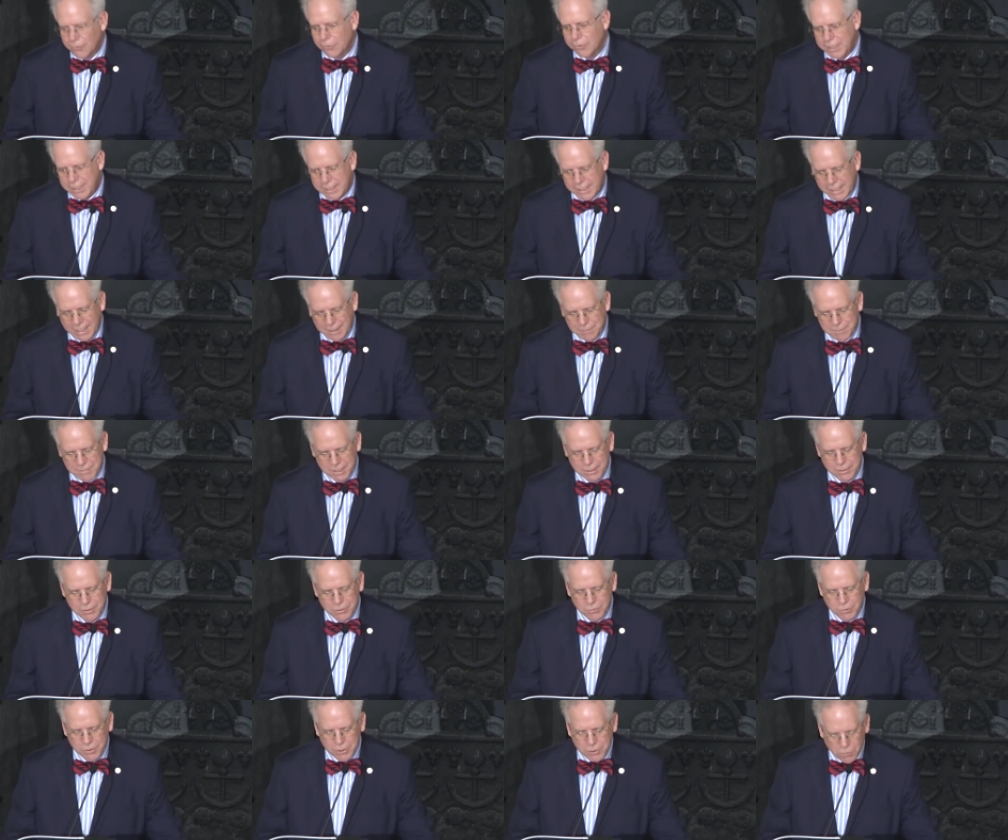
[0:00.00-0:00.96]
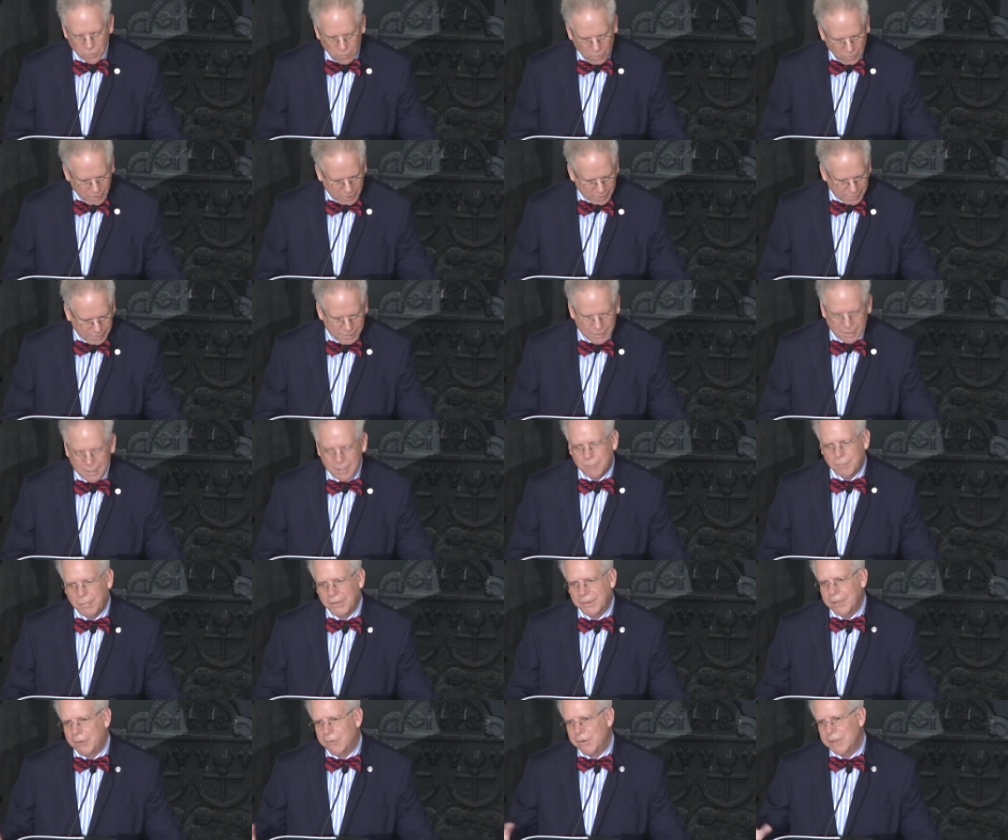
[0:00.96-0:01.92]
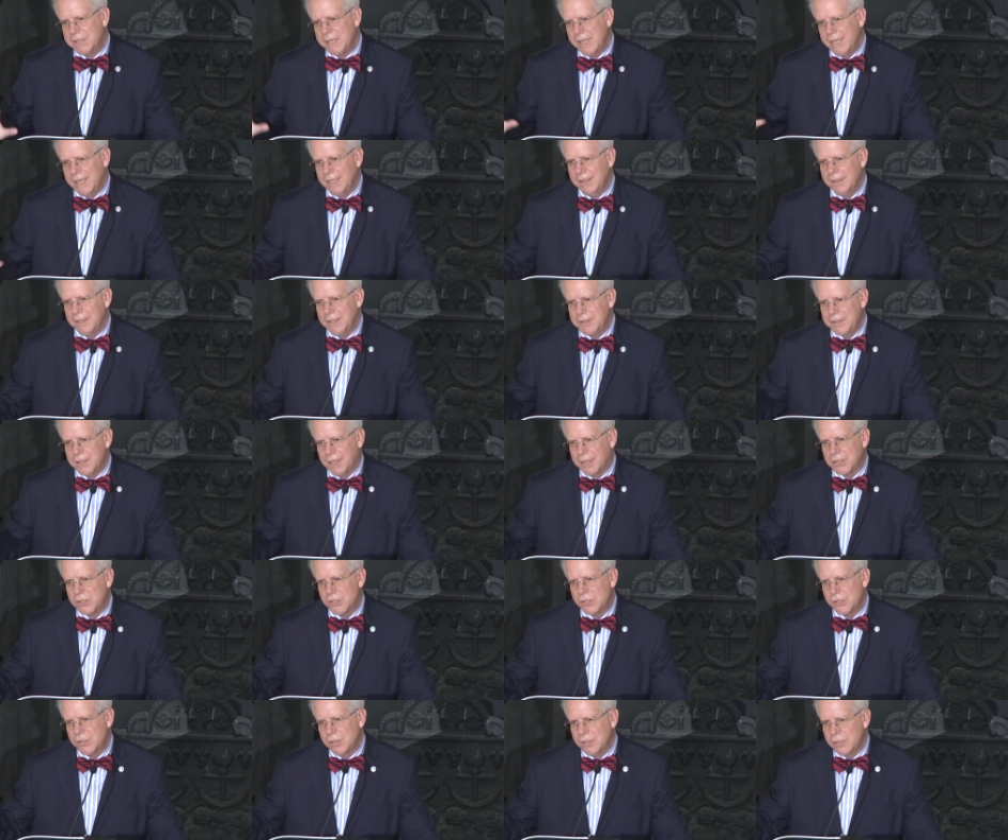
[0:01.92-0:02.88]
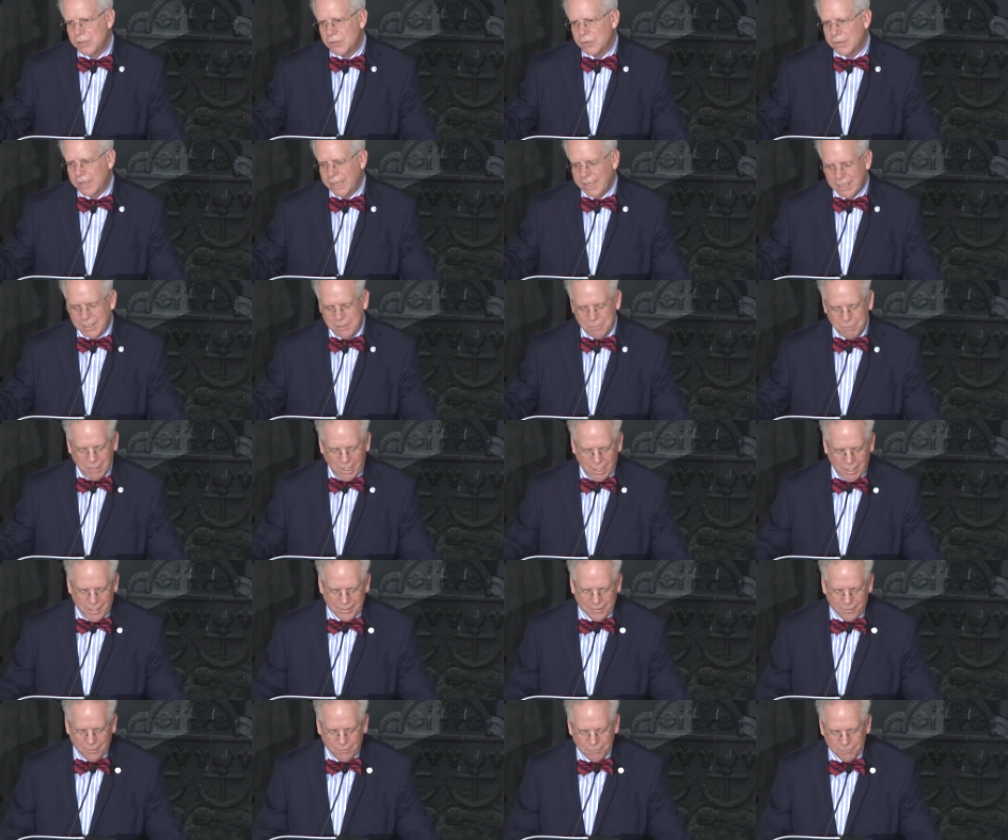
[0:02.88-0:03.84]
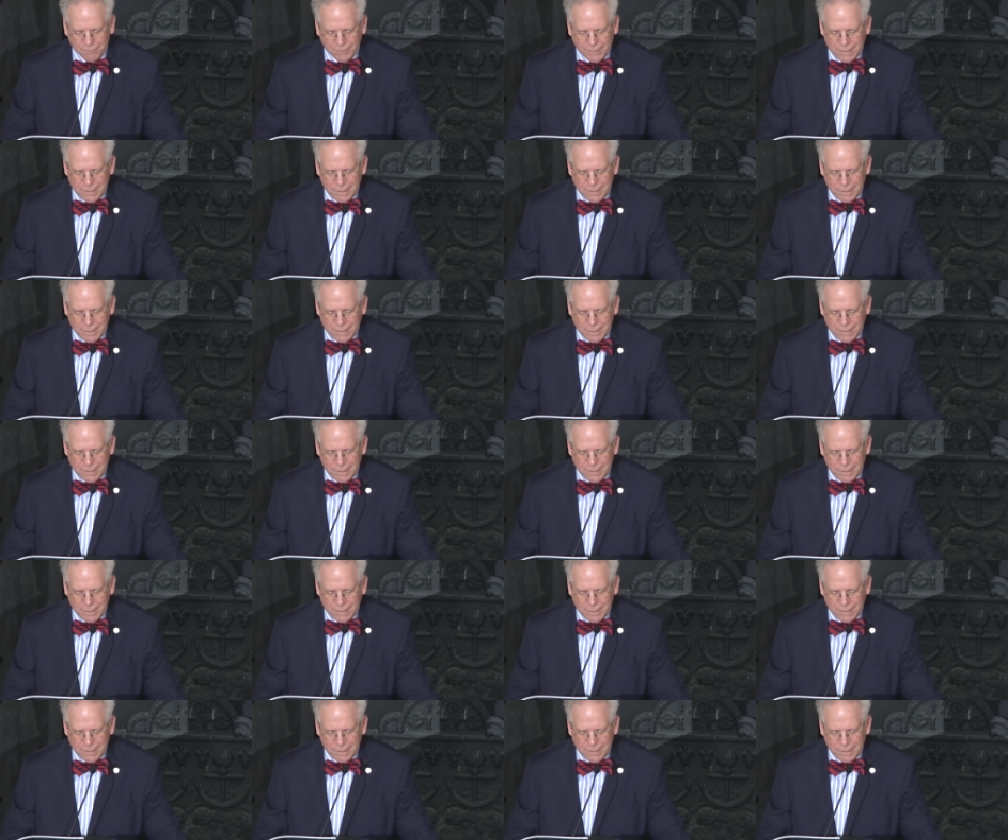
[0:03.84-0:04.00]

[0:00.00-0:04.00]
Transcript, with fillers: renamed it New York, but they retained the Dutch trade model.